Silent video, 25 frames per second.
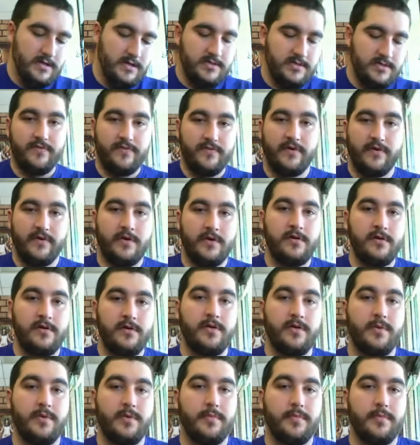So for all
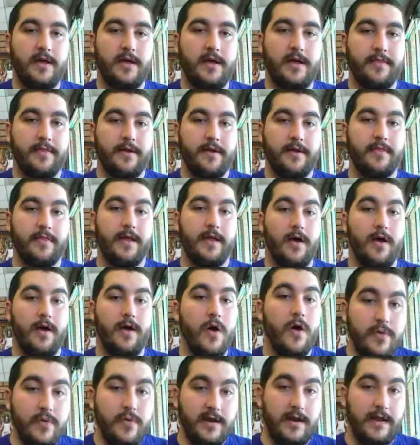you people out there that
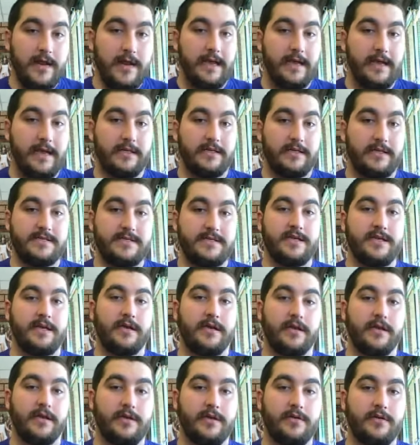own an
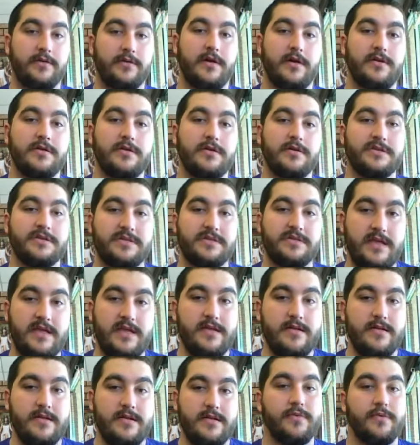AGA-T, you'll
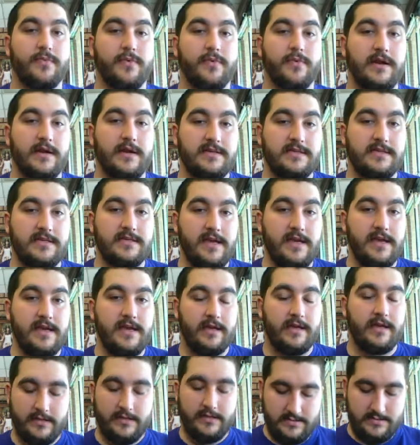understand when I
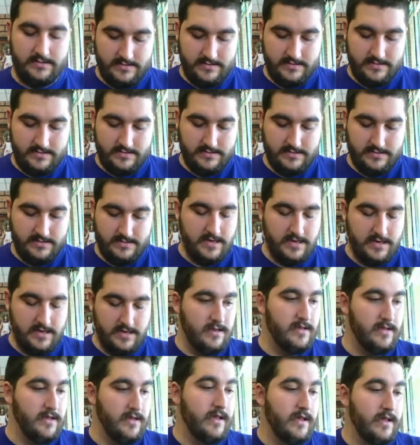say
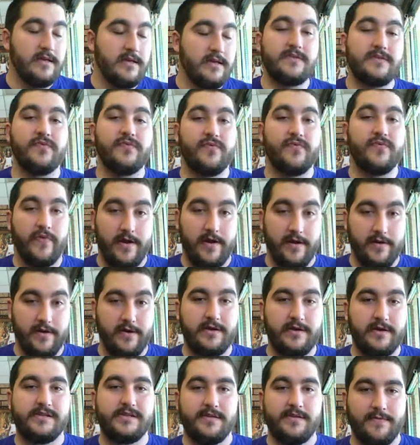it is
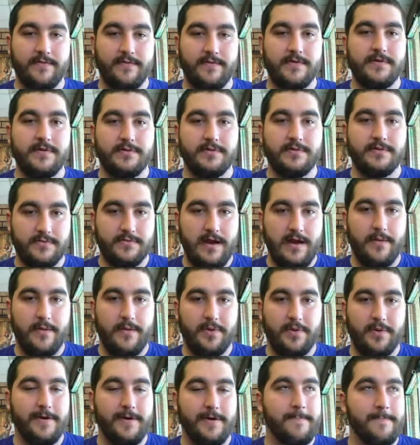very difficult to wrap
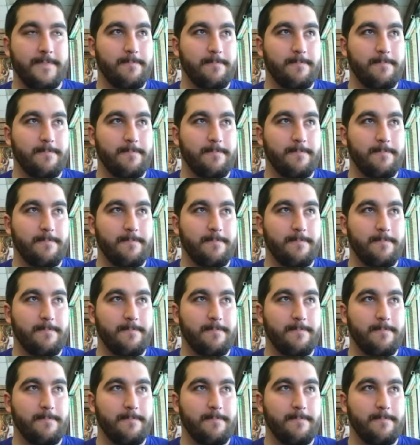on.